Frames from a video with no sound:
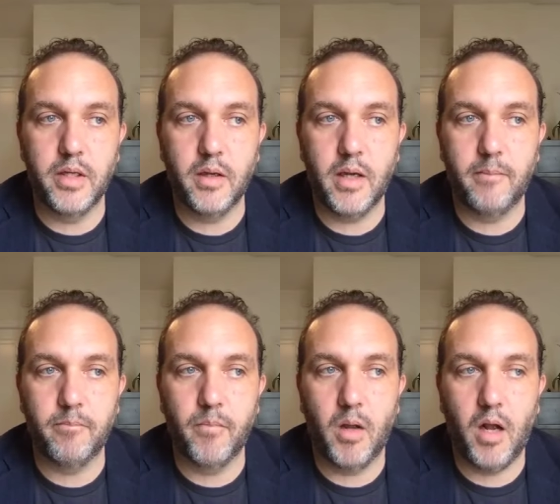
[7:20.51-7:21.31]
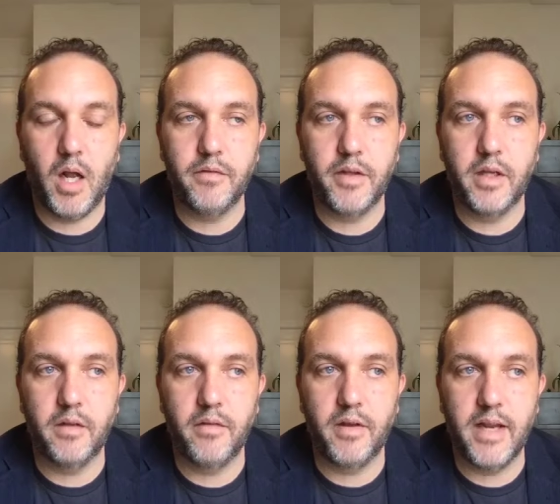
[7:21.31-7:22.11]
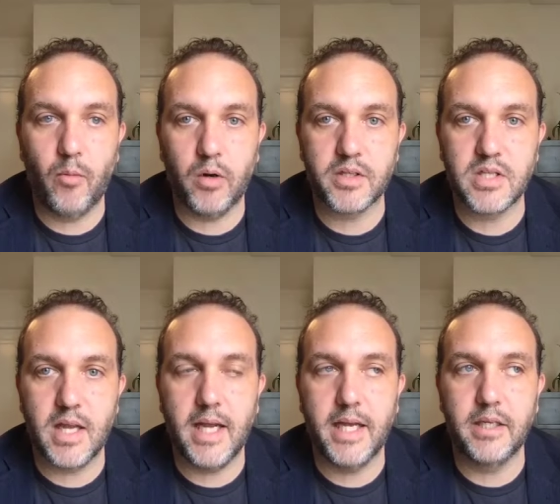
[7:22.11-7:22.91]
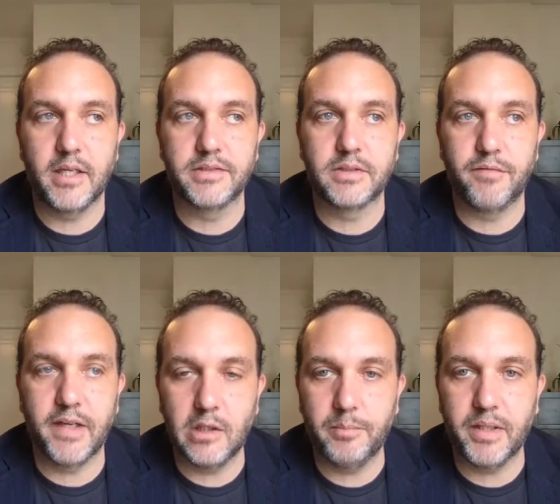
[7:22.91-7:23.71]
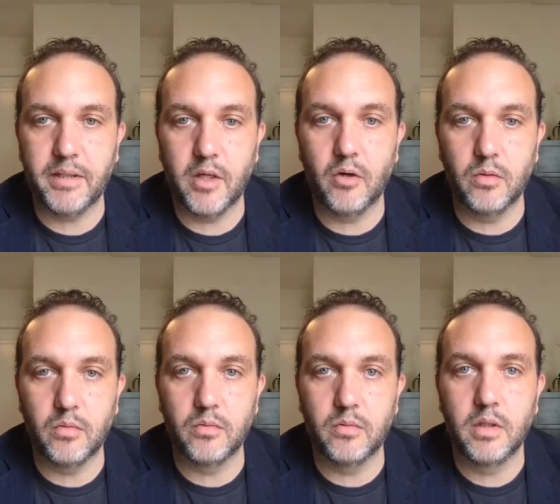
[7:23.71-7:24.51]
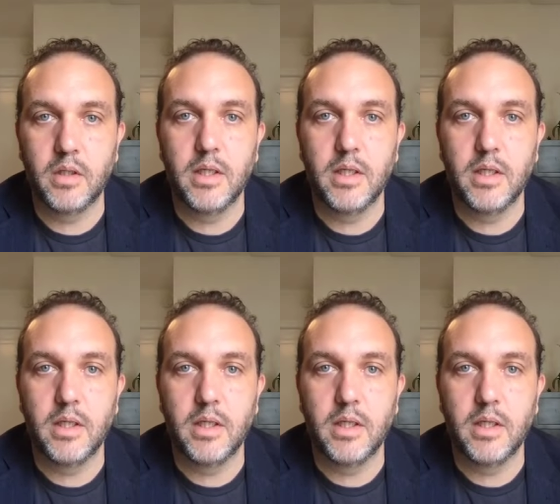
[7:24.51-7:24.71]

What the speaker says: on the network side on developing their own